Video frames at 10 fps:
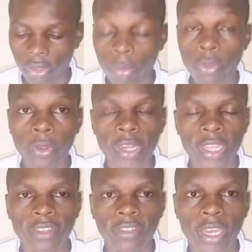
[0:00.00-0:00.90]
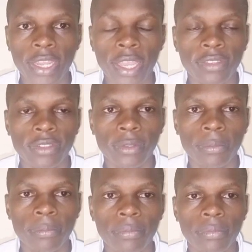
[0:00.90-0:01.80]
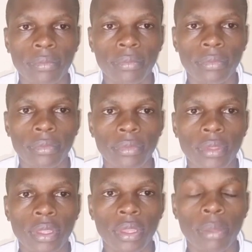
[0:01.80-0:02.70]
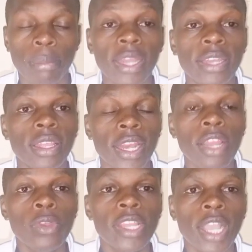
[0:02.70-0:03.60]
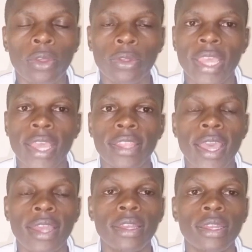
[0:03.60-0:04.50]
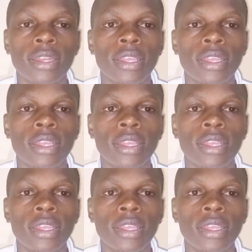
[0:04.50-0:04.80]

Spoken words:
Oburu Odinga is telling us. But Raila Odinga, on the other hand,